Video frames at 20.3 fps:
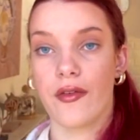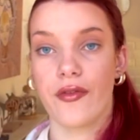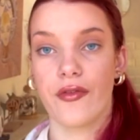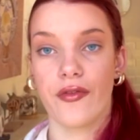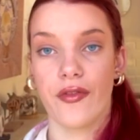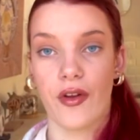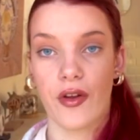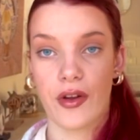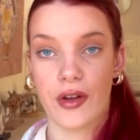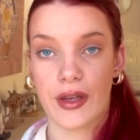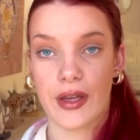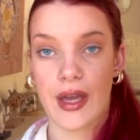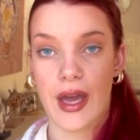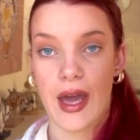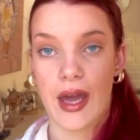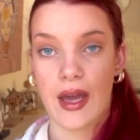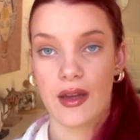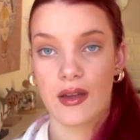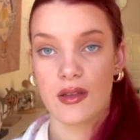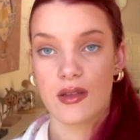phone
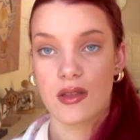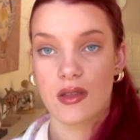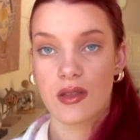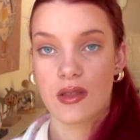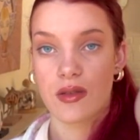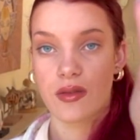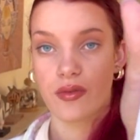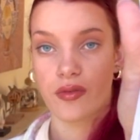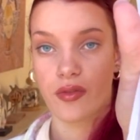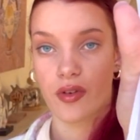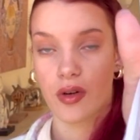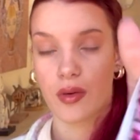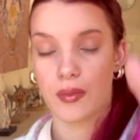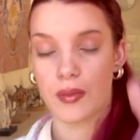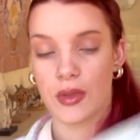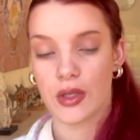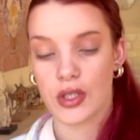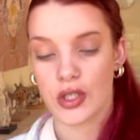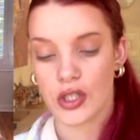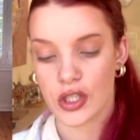case from
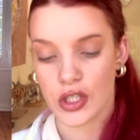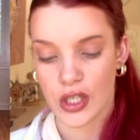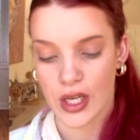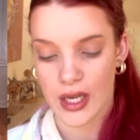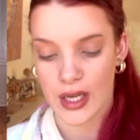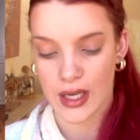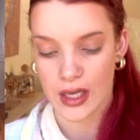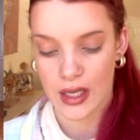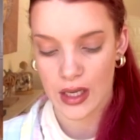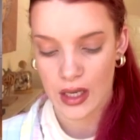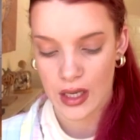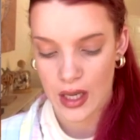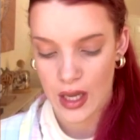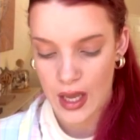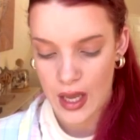Shein